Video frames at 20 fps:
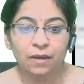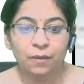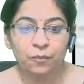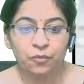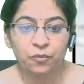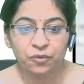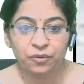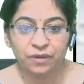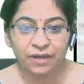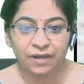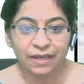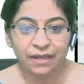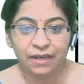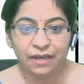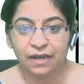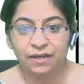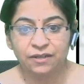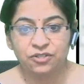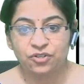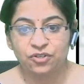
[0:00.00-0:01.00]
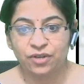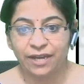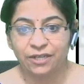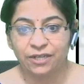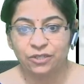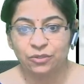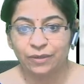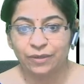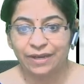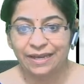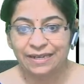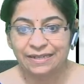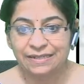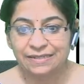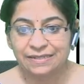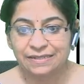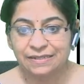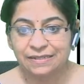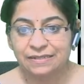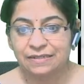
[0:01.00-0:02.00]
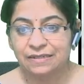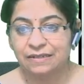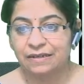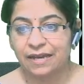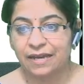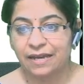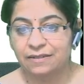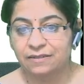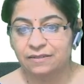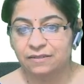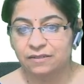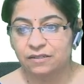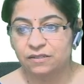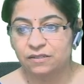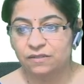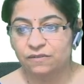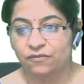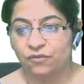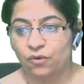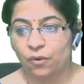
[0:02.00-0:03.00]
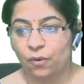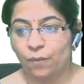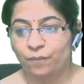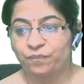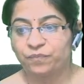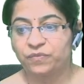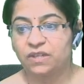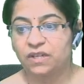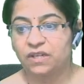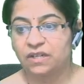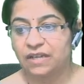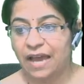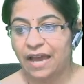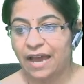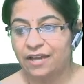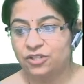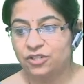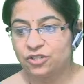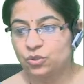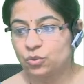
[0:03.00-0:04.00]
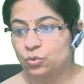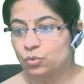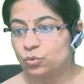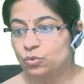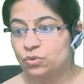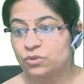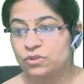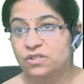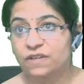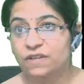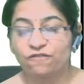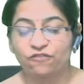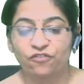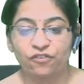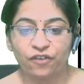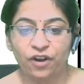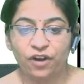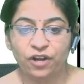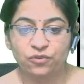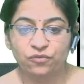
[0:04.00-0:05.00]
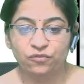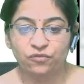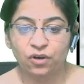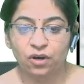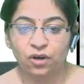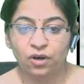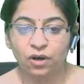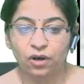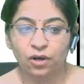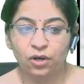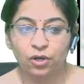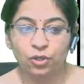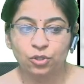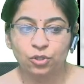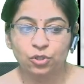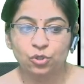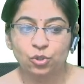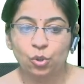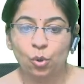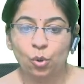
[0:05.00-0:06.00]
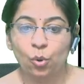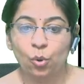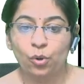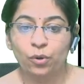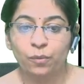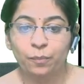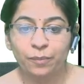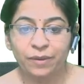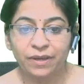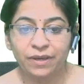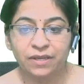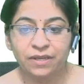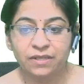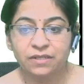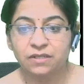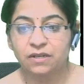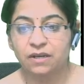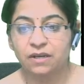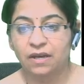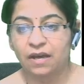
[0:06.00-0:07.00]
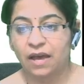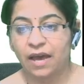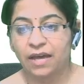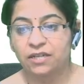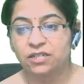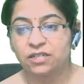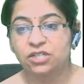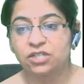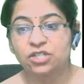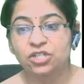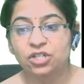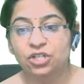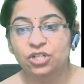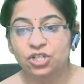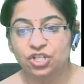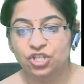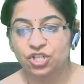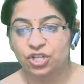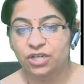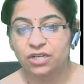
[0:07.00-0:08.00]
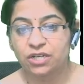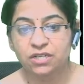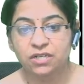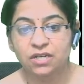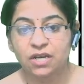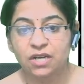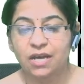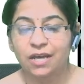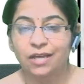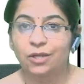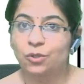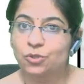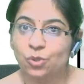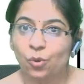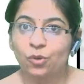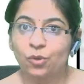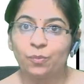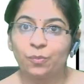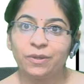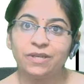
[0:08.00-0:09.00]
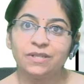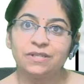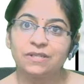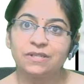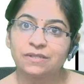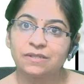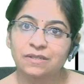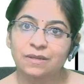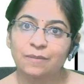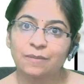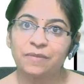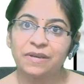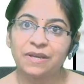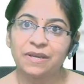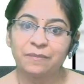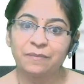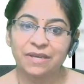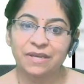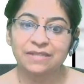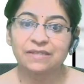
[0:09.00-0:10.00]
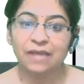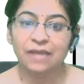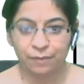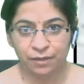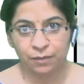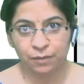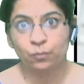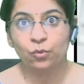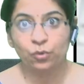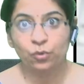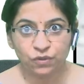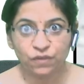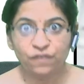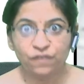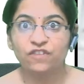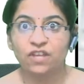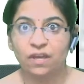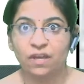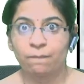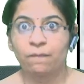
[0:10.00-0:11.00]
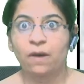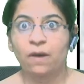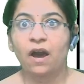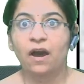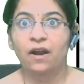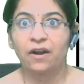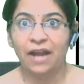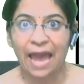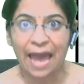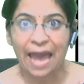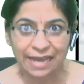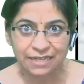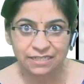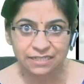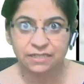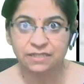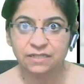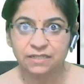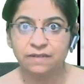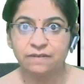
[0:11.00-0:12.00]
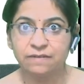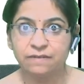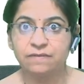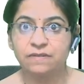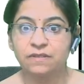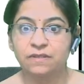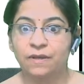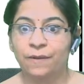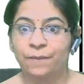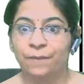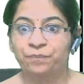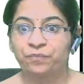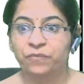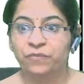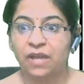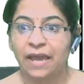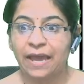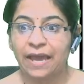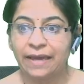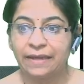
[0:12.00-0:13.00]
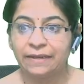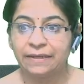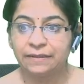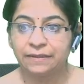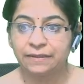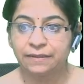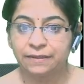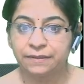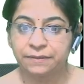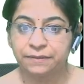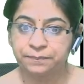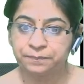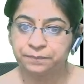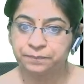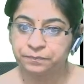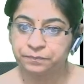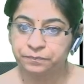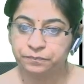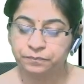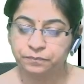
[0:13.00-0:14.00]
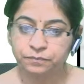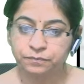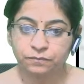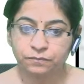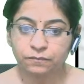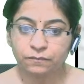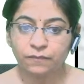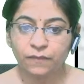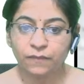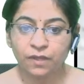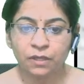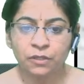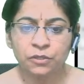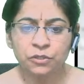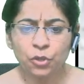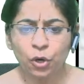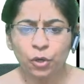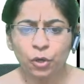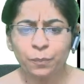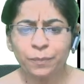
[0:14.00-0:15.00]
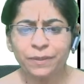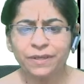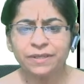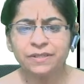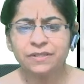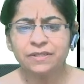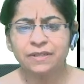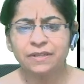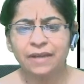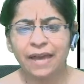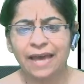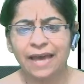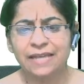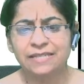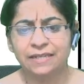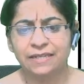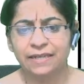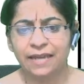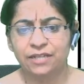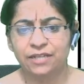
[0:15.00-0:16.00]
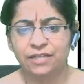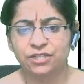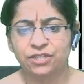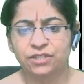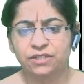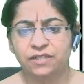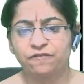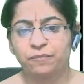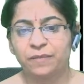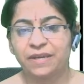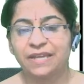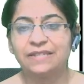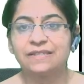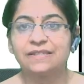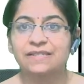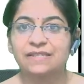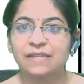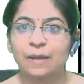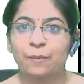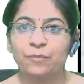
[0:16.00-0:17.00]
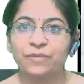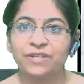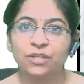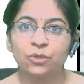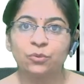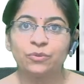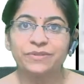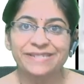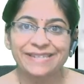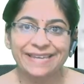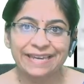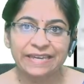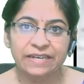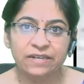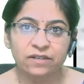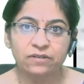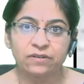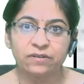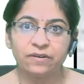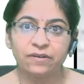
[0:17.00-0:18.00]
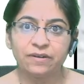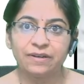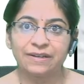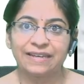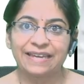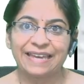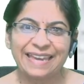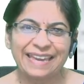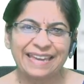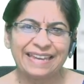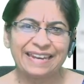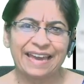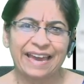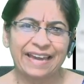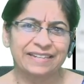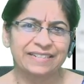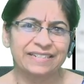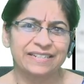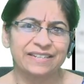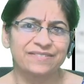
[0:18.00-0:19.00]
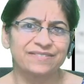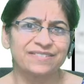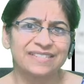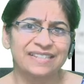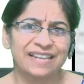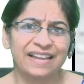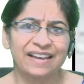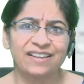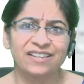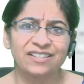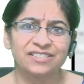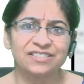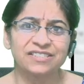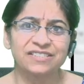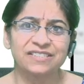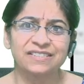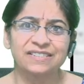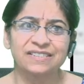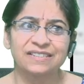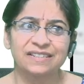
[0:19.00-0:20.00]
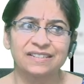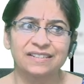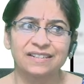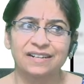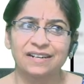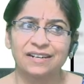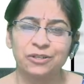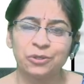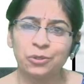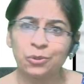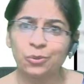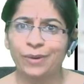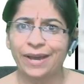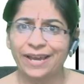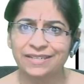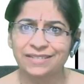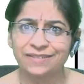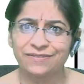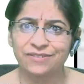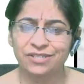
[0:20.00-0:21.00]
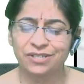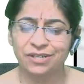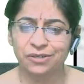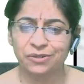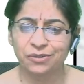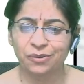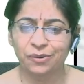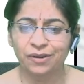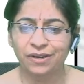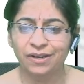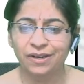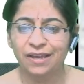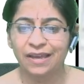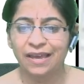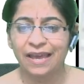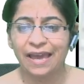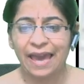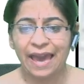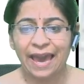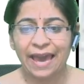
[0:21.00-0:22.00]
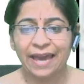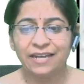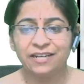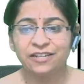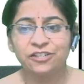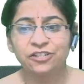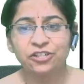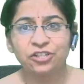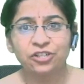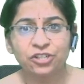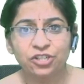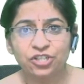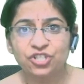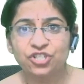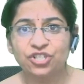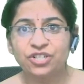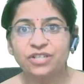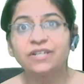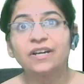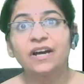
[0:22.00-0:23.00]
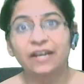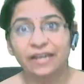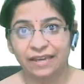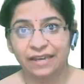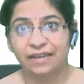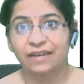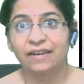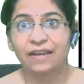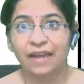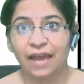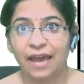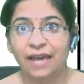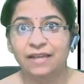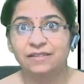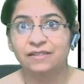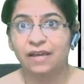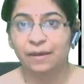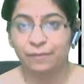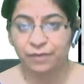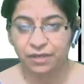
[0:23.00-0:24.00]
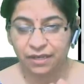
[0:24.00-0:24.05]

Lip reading: Prunella tried to elicit answers from the dash students in front of her, torpid and turgid. Now, torpid simply means, I mean, both of them are adjectives, and torpid as an adjective means somebody who's inert, inactive, sluggish, no activity at all. And turgid again has, I mean, it